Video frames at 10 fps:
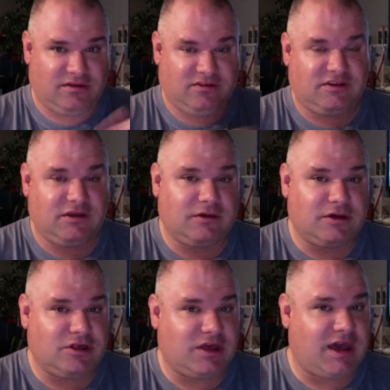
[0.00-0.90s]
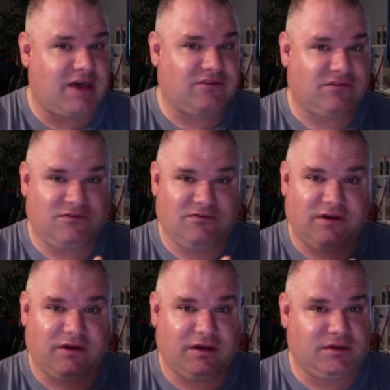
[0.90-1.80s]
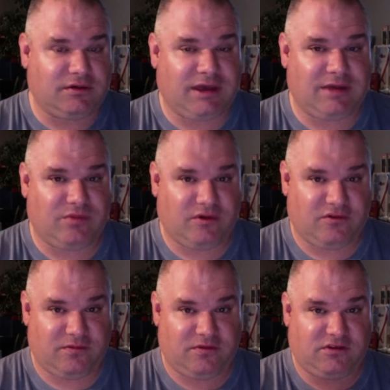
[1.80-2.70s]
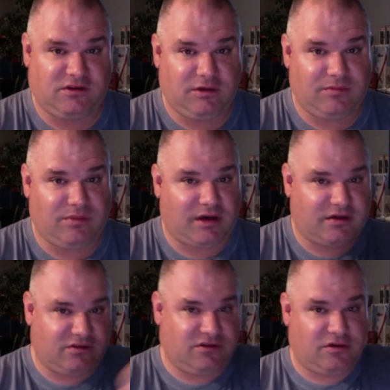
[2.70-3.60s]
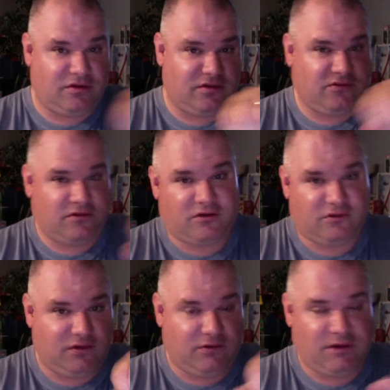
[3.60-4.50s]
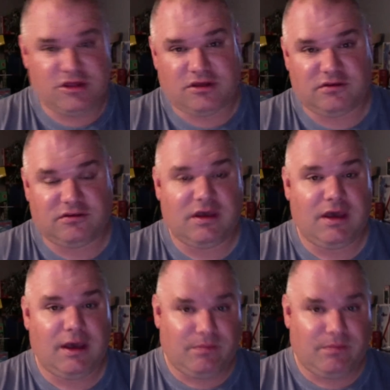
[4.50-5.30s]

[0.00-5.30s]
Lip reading: the steering shaft and very little input from the steering box during the first few inches